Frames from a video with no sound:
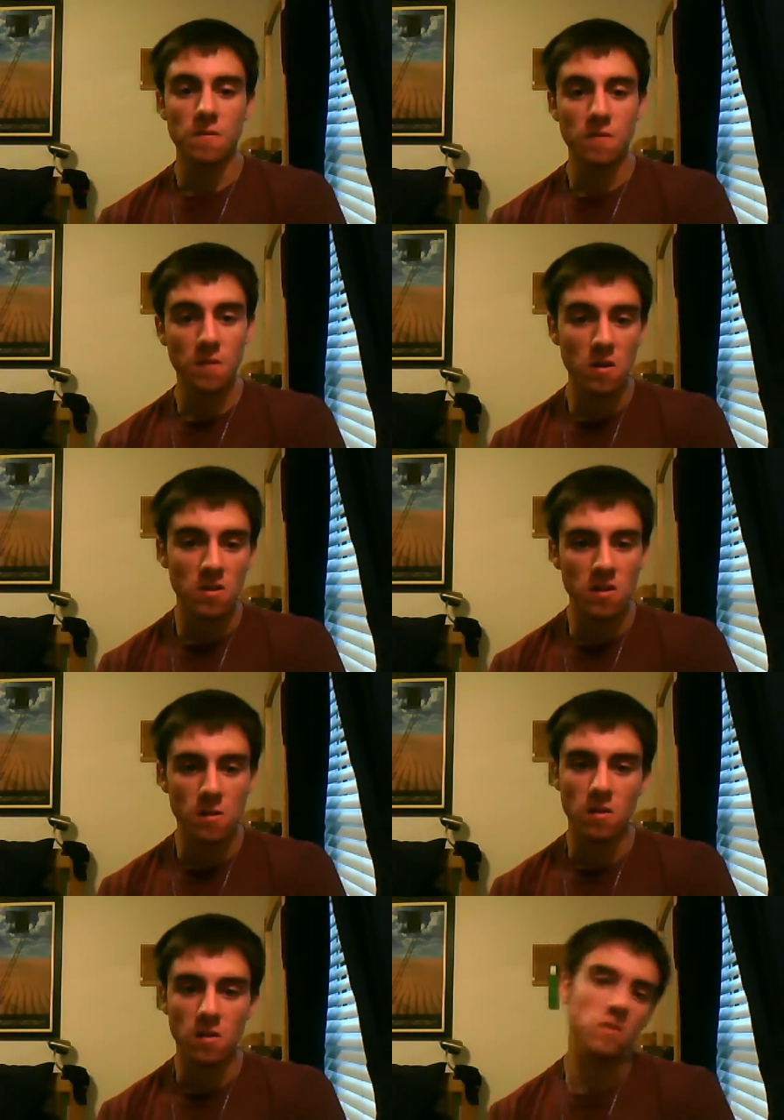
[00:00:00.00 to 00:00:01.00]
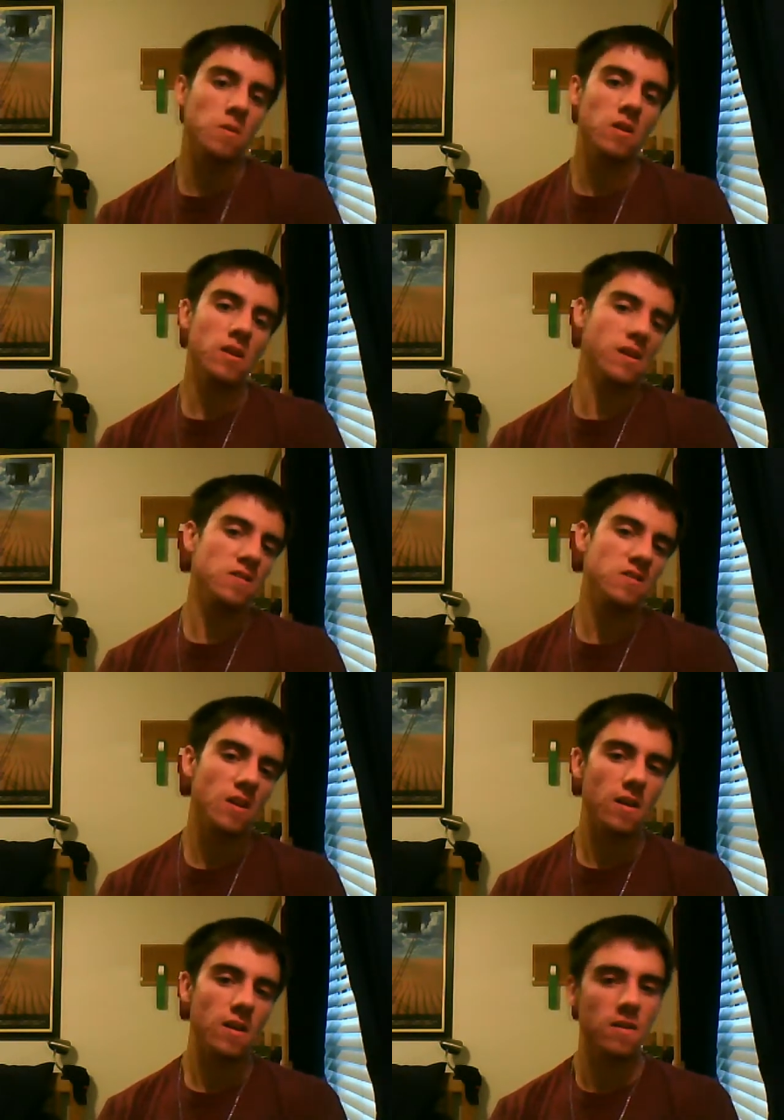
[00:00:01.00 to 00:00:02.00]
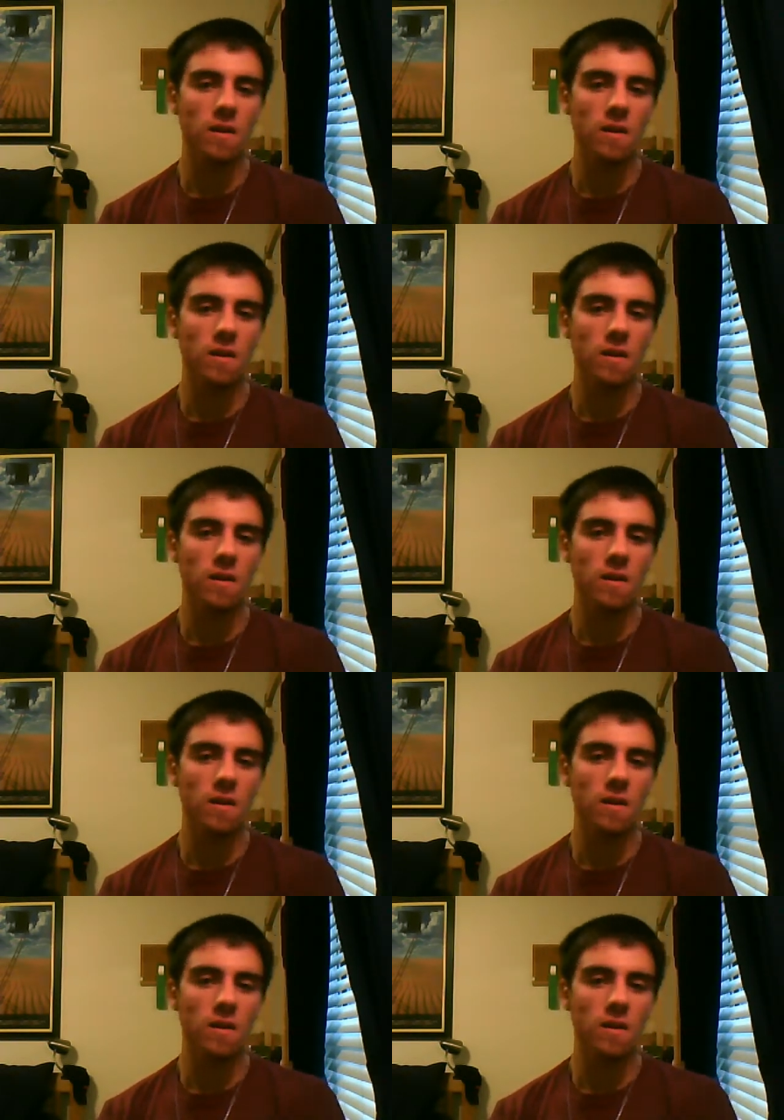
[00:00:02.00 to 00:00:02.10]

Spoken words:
first dipping experience, and